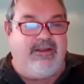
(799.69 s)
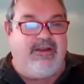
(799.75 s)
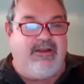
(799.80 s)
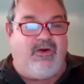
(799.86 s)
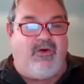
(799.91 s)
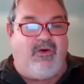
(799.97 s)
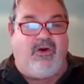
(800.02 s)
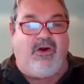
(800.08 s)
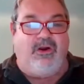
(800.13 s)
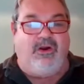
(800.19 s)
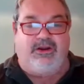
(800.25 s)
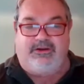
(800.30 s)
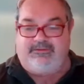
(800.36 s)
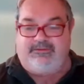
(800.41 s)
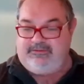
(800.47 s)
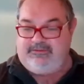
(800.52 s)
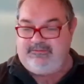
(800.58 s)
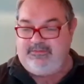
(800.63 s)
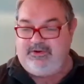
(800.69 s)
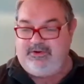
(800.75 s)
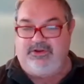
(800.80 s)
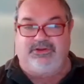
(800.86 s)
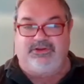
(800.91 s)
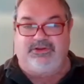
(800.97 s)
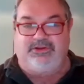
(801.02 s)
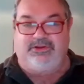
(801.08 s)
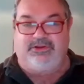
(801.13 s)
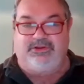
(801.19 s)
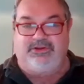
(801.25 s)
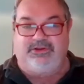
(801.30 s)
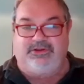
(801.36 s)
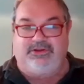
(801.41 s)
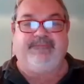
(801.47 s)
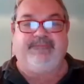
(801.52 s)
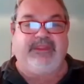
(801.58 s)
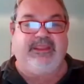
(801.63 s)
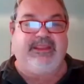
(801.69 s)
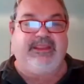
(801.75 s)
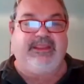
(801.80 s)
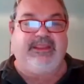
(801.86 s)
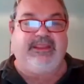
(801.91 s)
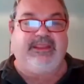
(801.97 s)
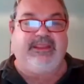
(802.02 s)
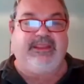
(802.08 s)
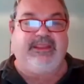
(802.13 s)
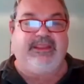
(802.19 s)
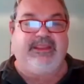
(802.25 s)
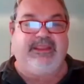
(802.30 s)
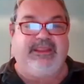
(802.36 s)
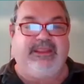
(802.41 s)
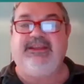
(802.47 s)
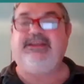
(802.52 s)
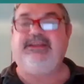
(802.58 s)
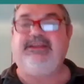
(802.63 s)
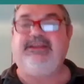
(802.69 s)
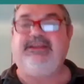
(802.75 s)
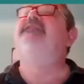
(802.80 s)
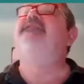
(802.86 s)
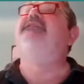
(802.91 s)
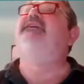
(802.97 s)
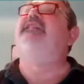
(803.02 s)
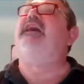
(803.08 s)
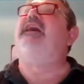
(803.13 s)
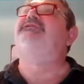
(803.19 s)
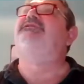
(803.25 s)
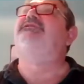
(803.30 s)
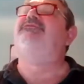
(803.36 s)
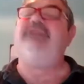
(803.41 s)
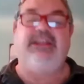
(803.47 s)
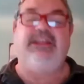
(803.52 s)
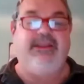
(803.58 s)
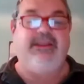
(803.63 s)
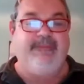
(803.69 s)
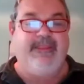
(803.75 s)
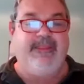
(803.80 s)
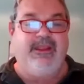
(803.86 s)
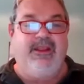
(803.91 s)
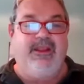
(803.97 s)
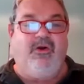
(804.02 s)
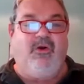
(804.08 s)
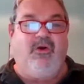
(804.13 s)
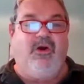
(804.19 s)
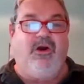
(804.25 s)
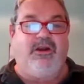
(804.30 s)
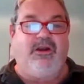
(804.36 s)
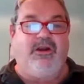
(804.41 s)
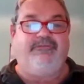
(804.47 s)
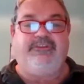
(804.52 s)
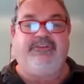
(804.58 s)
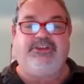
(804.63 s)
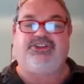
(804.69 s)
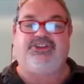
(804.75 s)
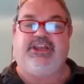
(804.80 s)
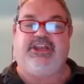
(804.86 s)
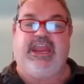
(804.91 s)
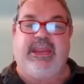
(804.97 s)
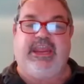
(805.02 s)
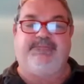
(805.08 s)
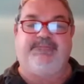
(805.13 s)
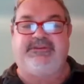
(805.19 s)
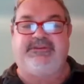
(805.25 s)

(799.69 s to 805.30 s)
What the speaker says: or monotonically increasing, class 3, or V-shaped.